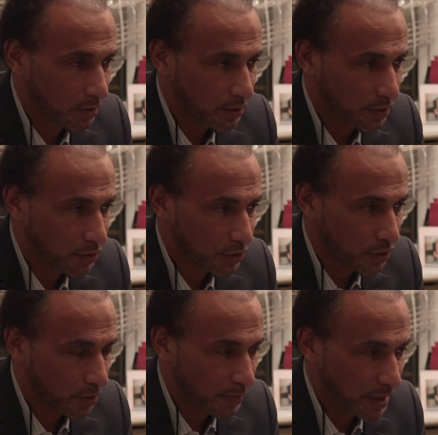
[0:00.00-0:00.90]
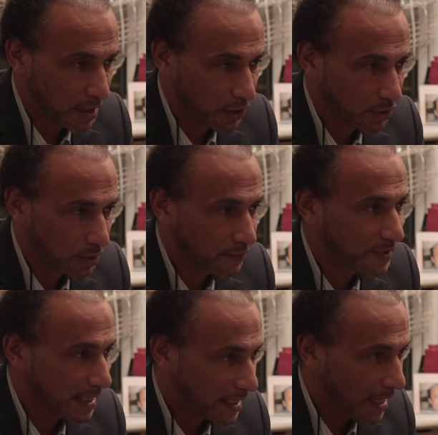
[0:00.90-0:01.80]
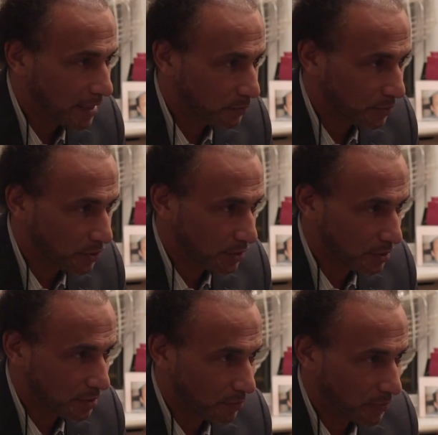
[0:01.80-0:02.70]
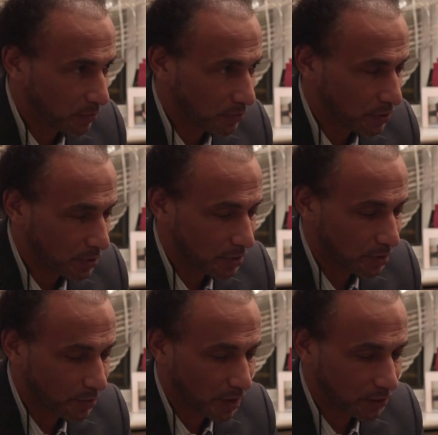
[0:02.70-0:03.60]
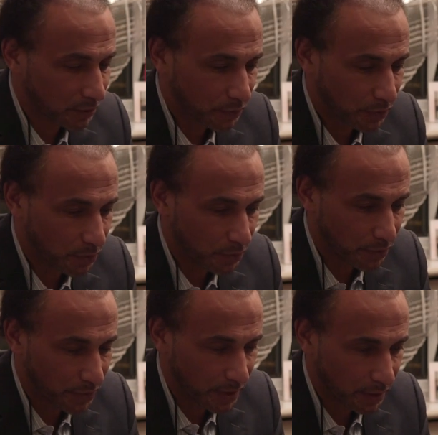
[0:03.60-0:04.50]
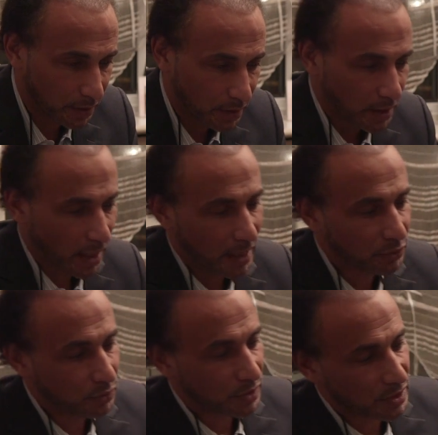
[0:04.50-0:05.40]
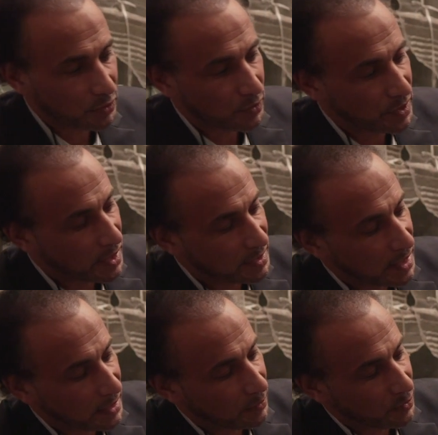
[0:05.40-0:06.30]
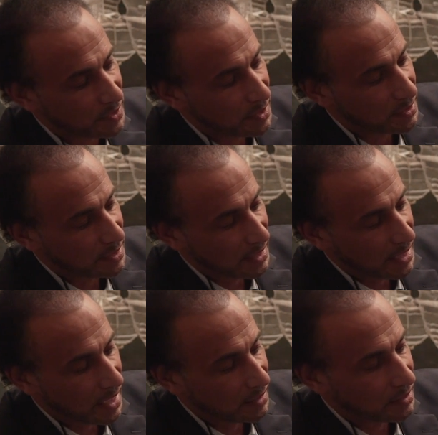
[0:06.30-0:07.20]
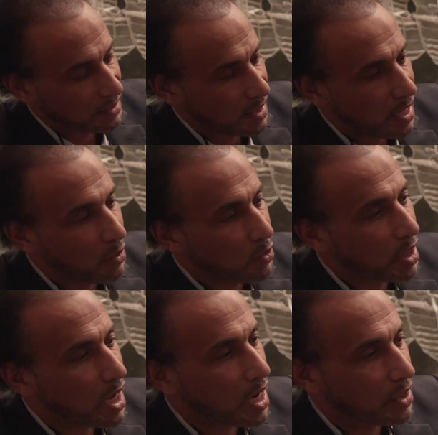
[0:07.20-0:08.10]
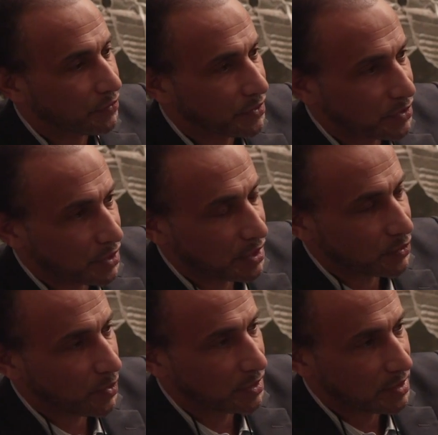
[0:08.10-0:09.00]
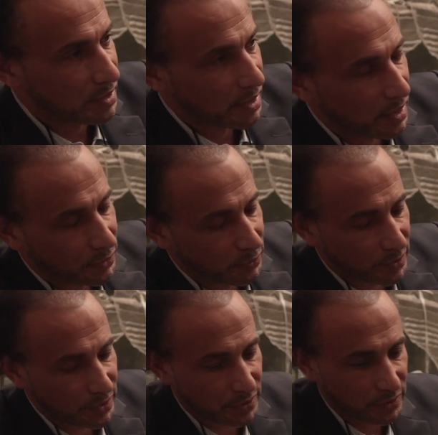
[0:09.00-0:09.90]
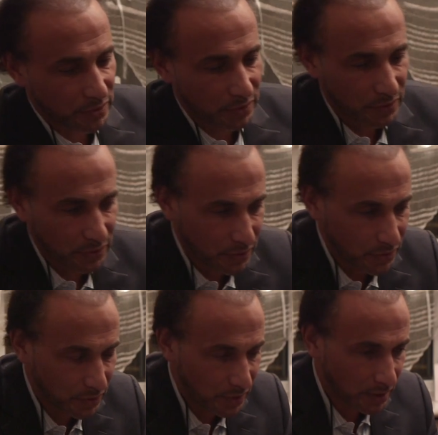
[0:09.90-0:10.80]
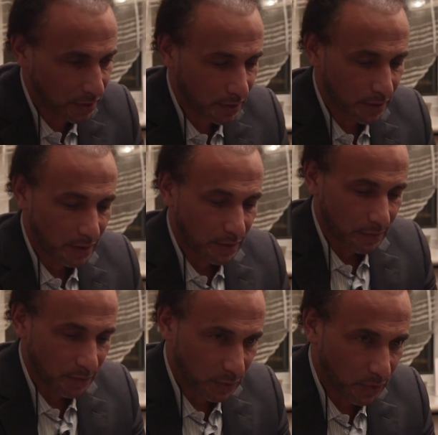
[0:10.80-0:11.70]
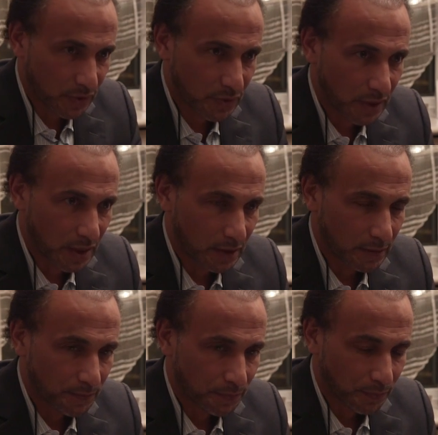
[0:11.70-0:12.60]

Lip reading: this obligation of zakat, which is something which is part of the whole thing. Add to this with the zakat is al-awqaf, is what is dealt with the state. But once again,